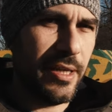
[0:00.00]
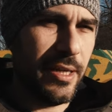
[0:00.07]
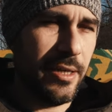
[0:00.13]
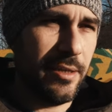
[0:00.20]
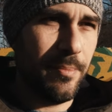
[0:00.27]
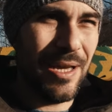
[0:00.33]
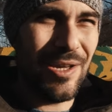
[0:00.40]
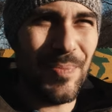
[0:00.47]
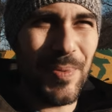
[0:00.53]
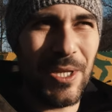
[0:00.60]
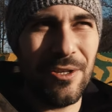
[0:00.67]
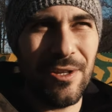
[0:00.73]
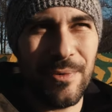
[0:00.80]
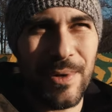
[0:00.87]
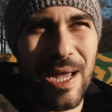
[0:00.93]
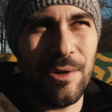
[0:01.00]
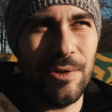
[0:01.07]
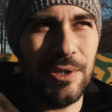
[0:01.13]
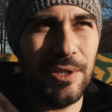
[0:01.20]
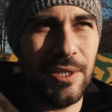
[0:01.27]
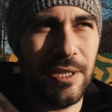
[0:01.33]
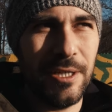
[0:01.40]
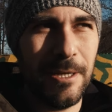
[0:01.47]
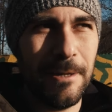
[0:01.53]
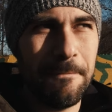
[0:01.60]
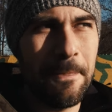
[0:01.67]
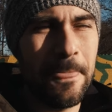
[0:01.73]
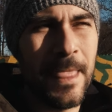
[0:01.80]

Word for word: and in my opinion, around uh,